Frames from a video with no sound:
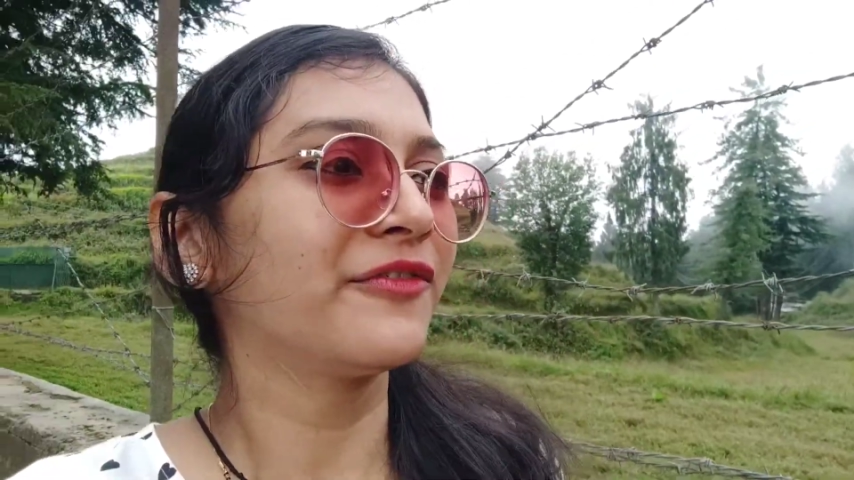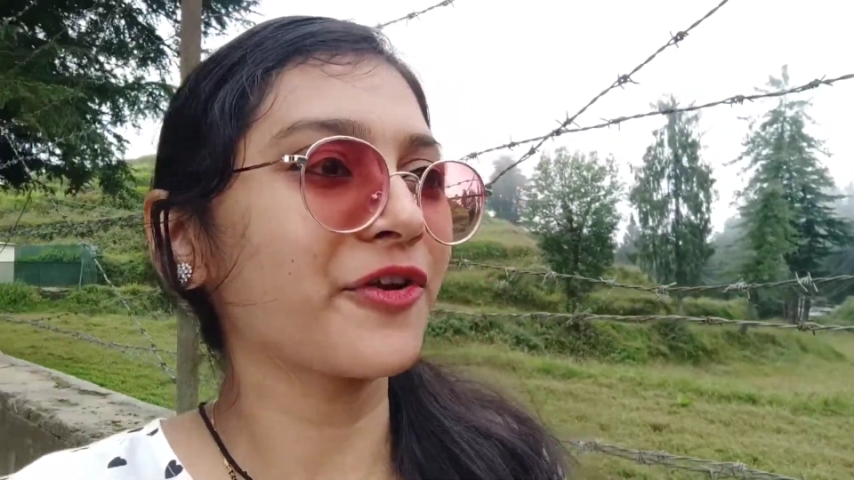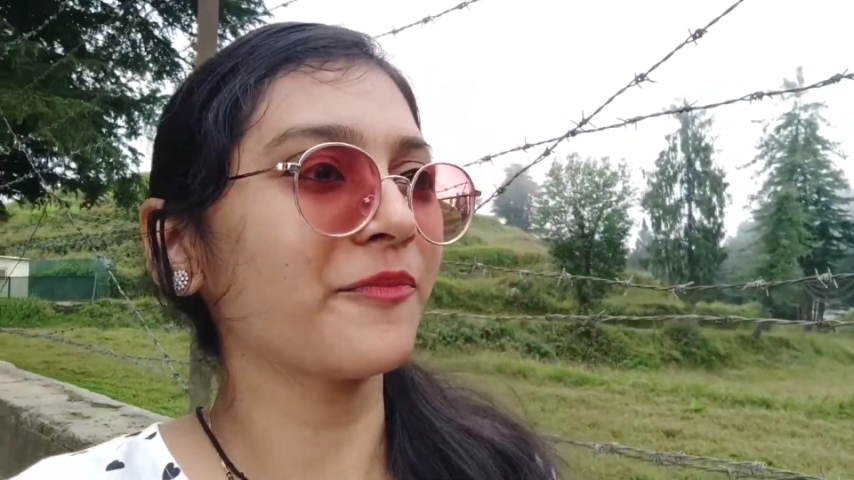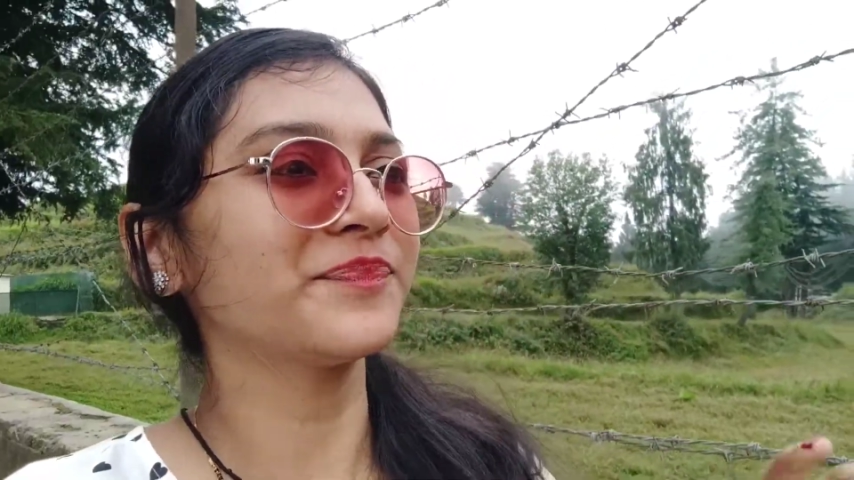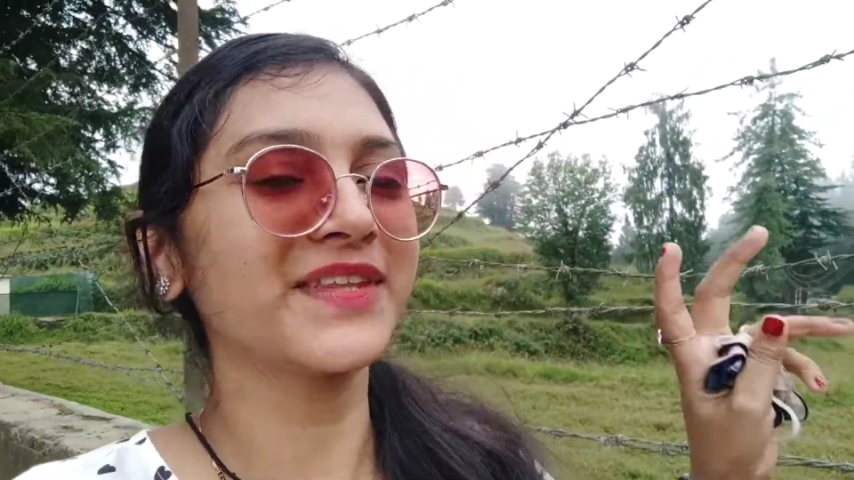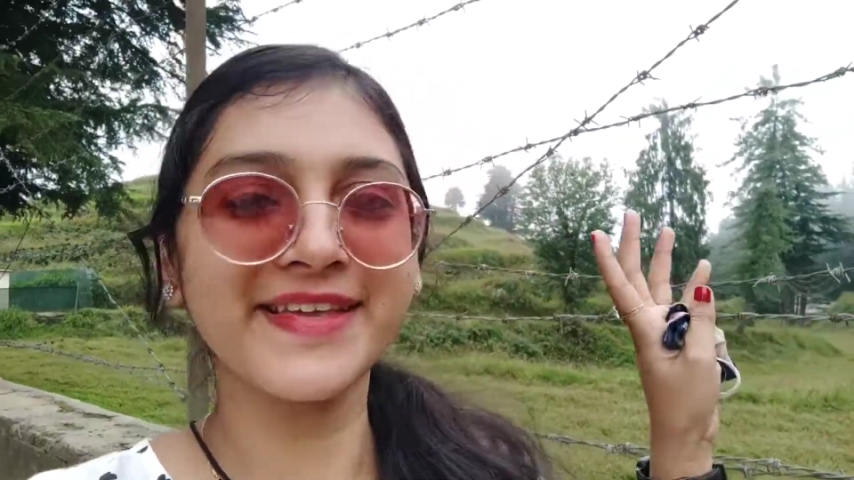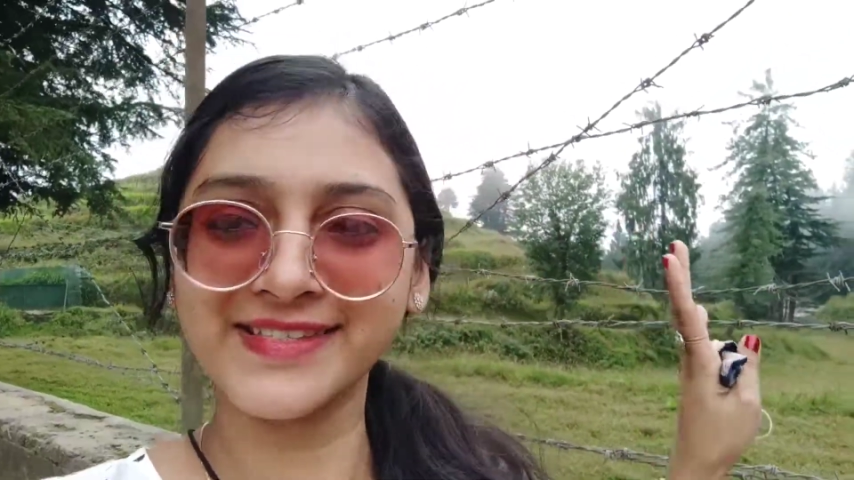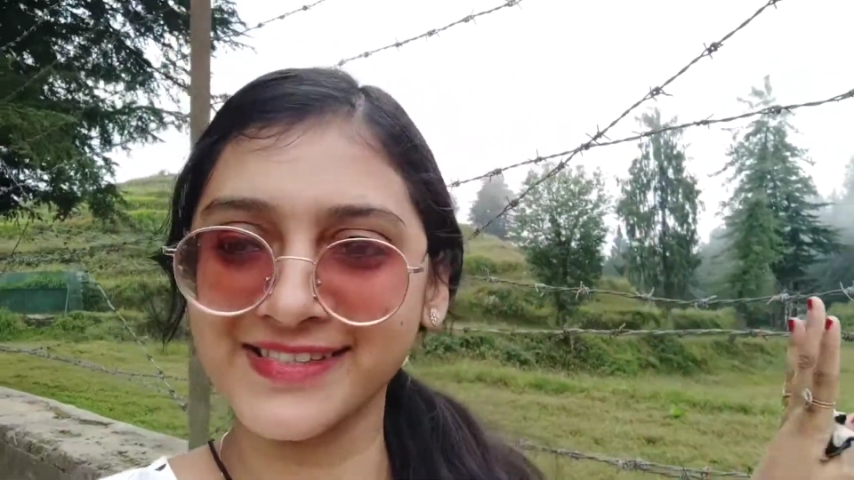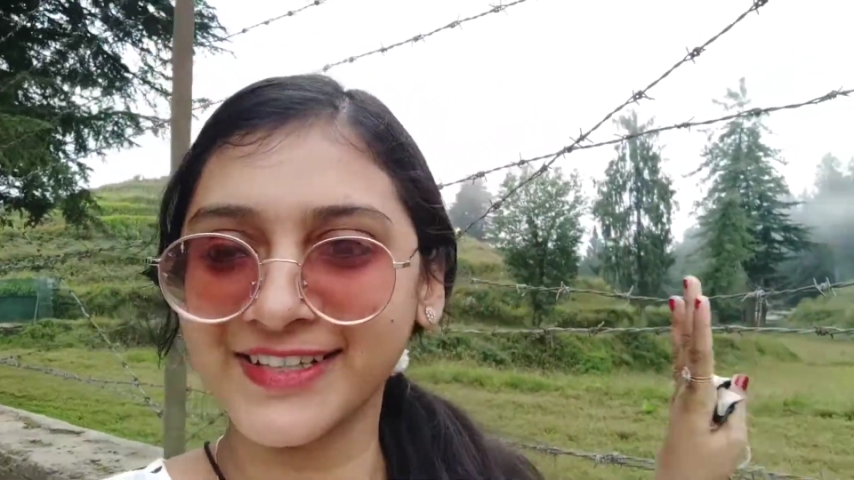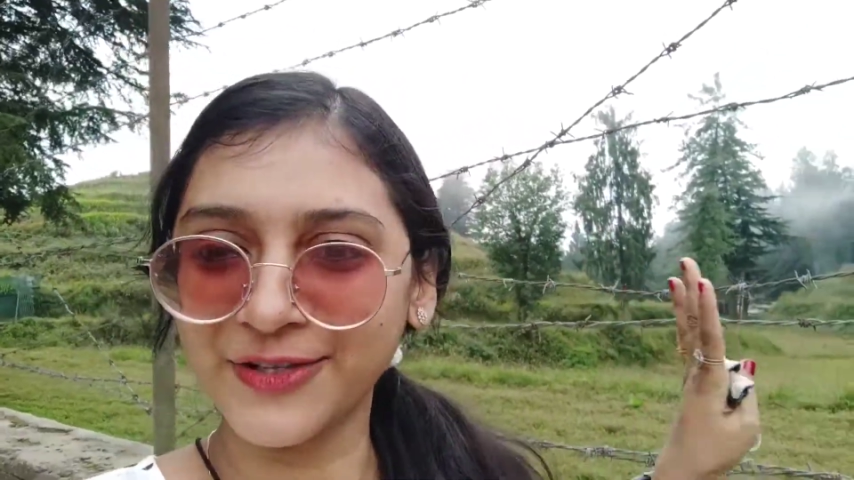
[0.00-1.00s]
from
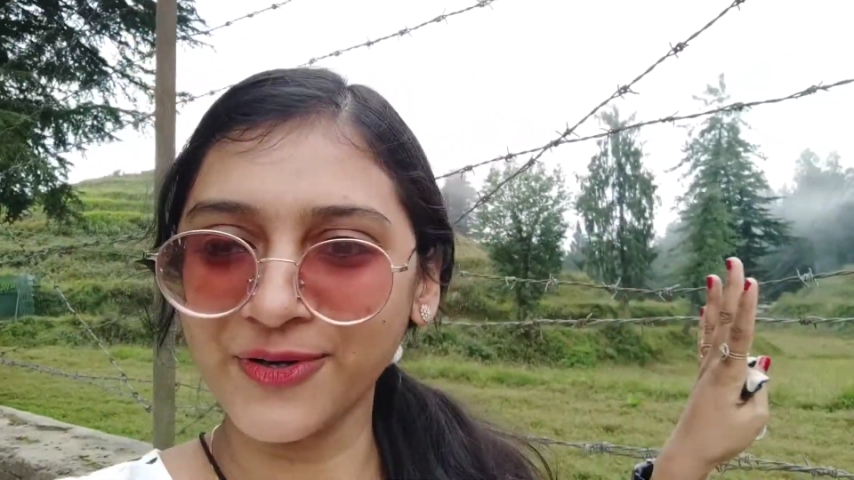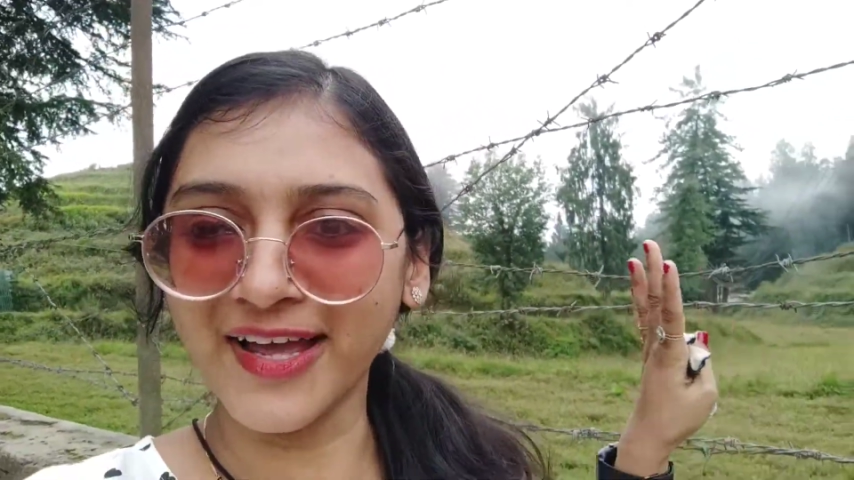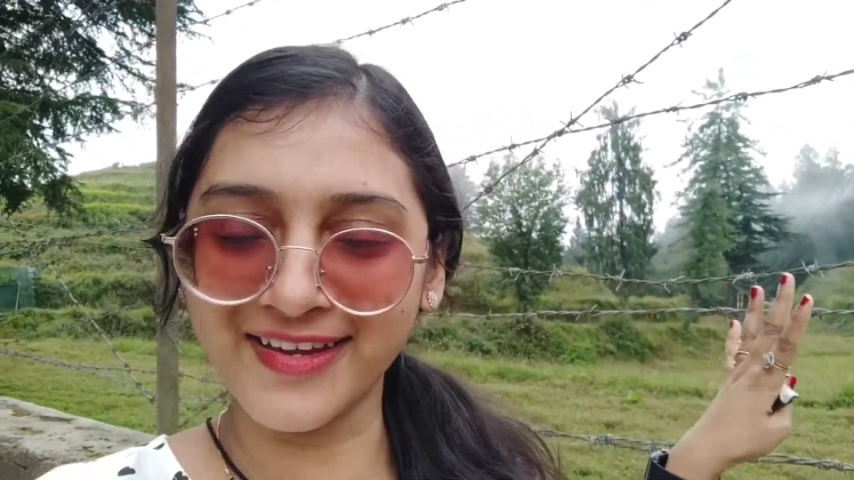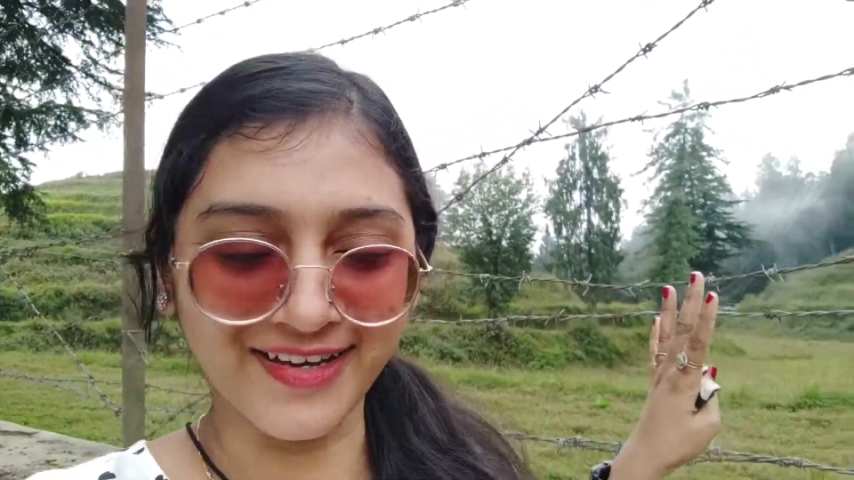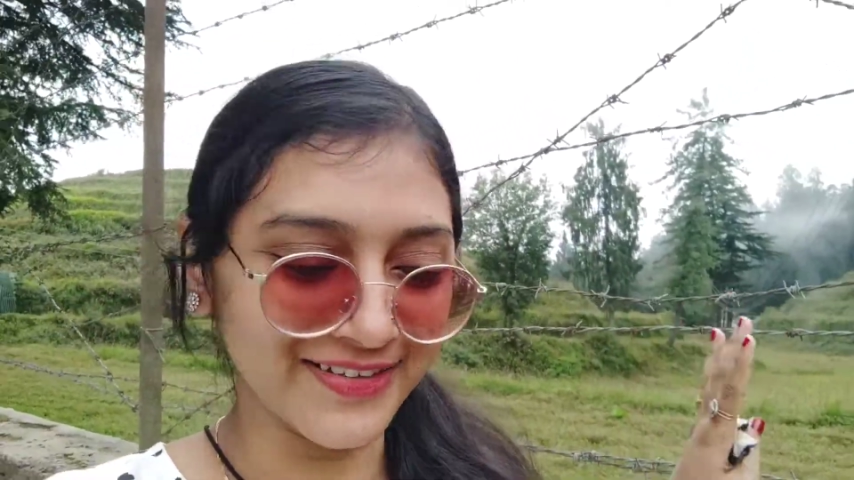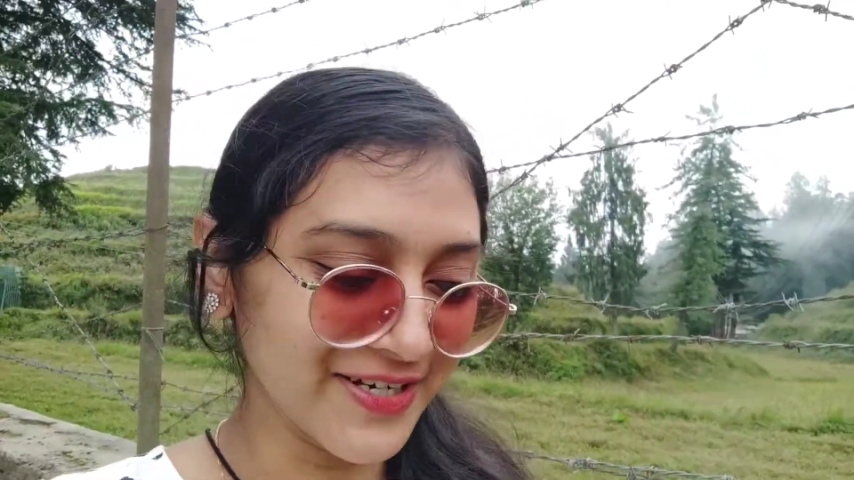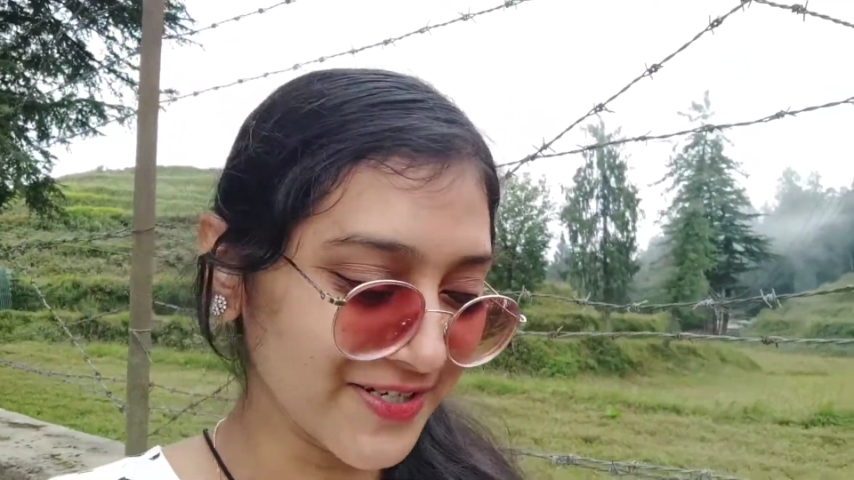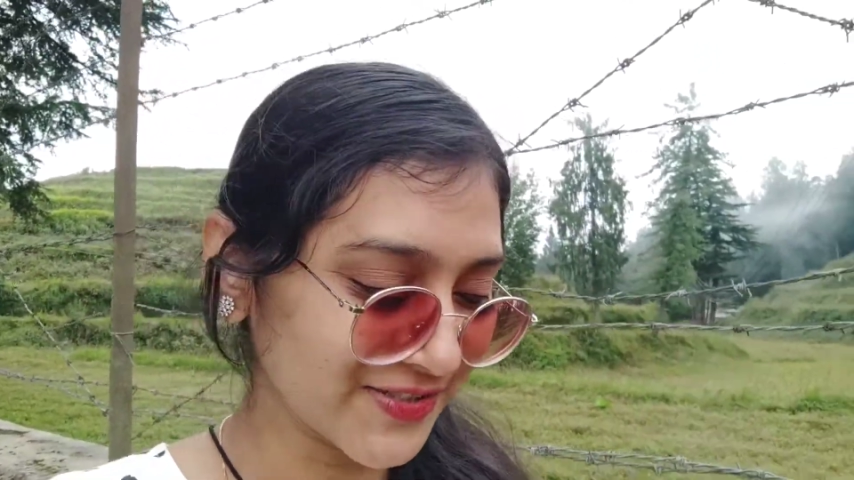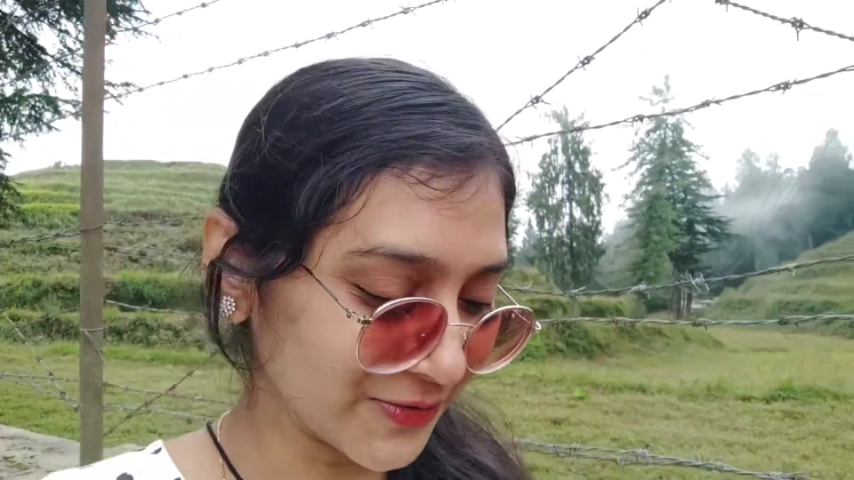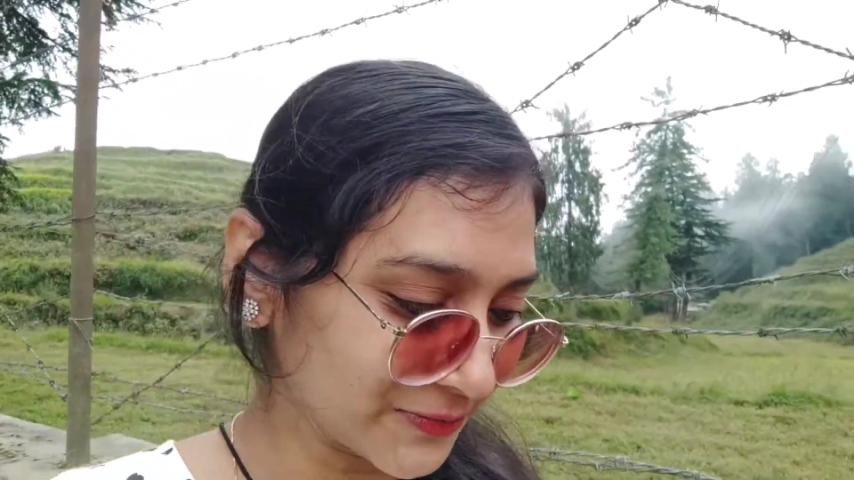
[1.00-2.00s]
these, uh, you know, ICAR.
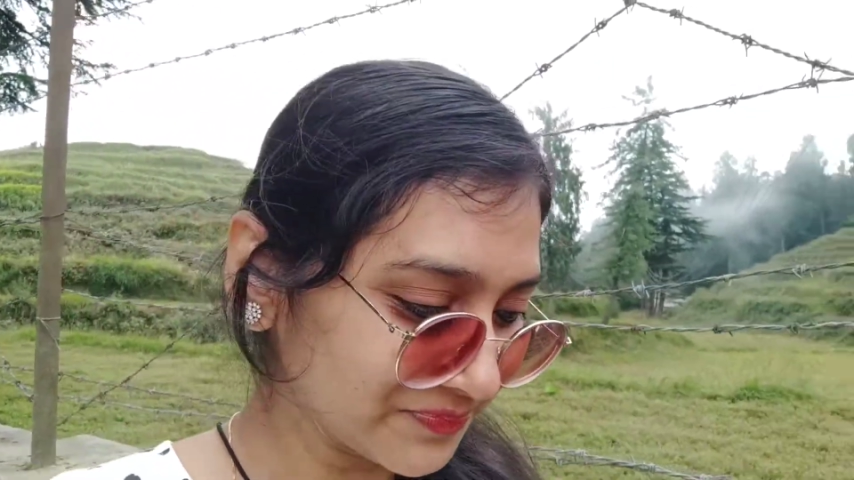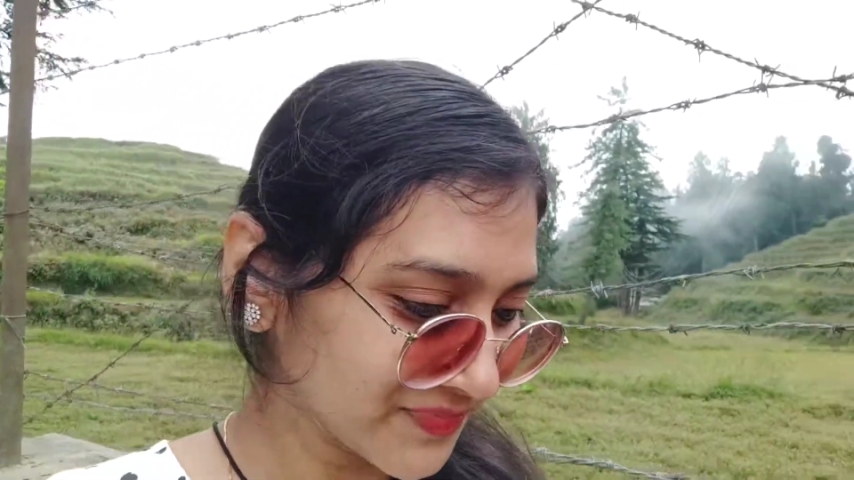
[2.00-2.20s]
So